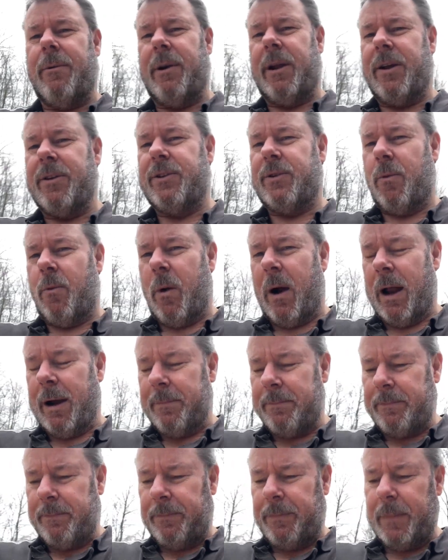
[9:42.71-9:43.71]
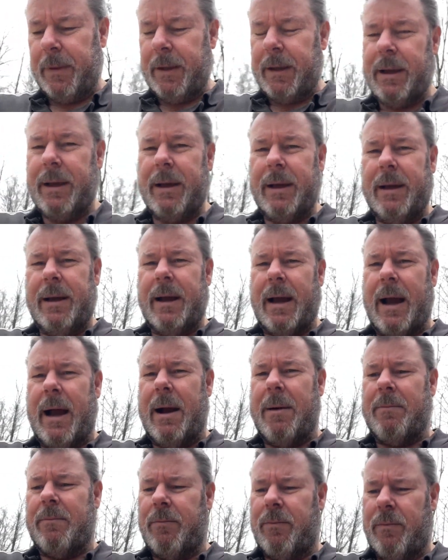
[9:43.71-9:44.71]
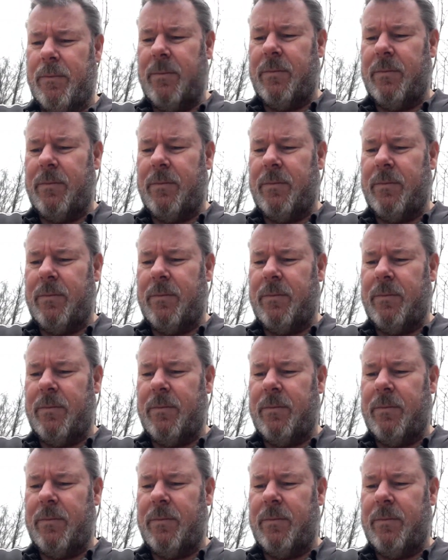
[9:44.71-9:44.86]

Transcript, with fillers: it goes to one. Um,